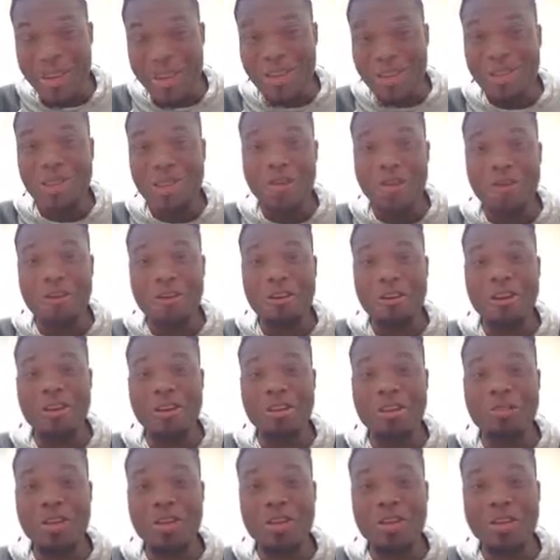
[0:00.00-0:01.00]
So we're going
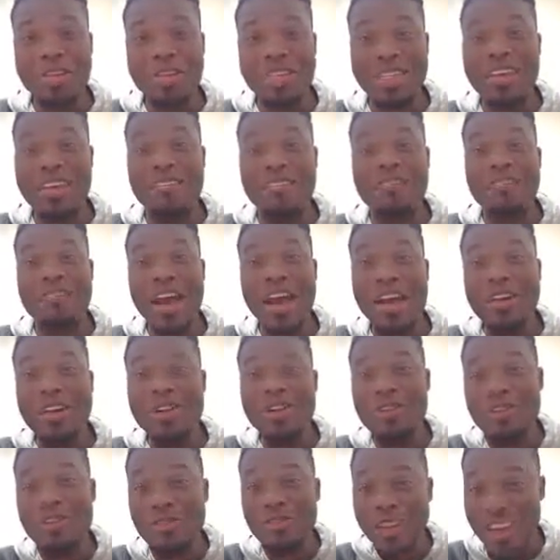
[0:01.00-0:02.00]
to be using a
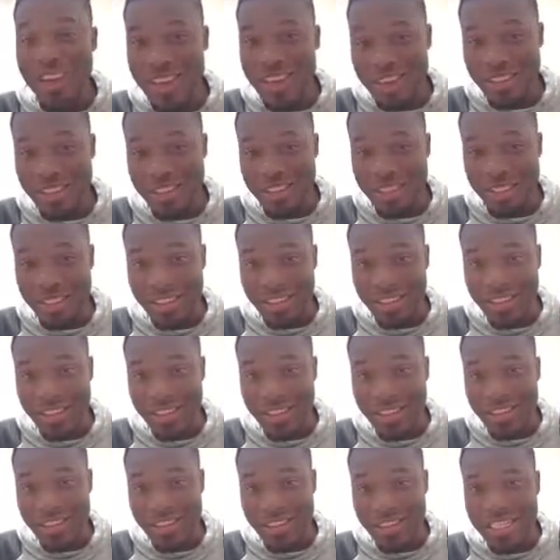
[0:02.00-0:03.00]
vector of
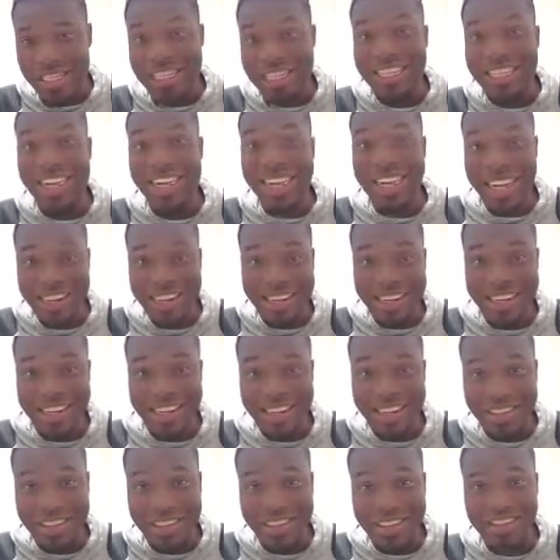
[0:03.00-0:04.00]
indices to
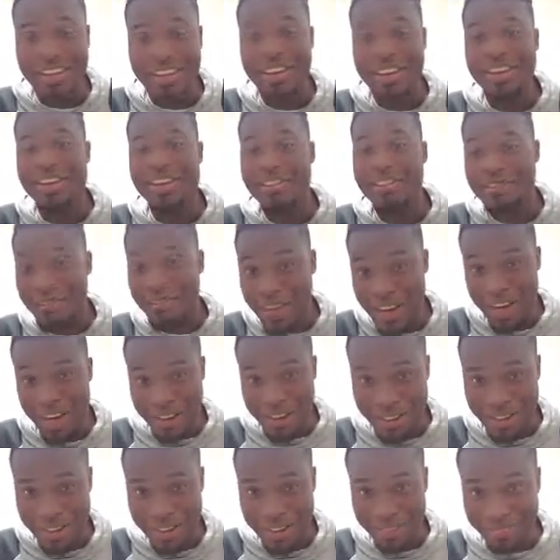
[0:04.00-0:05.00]
index a
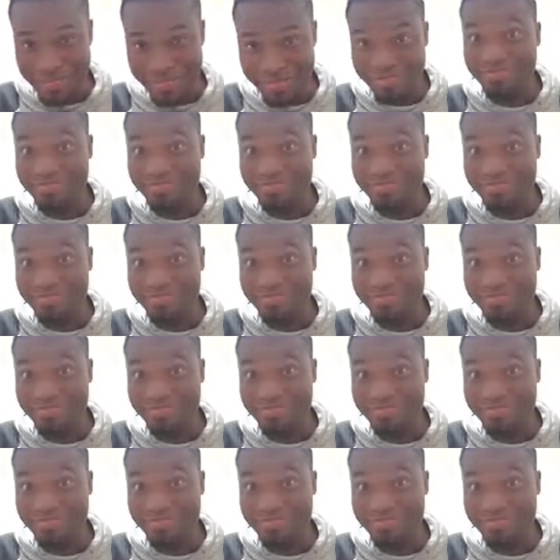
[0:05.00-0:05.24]
vector.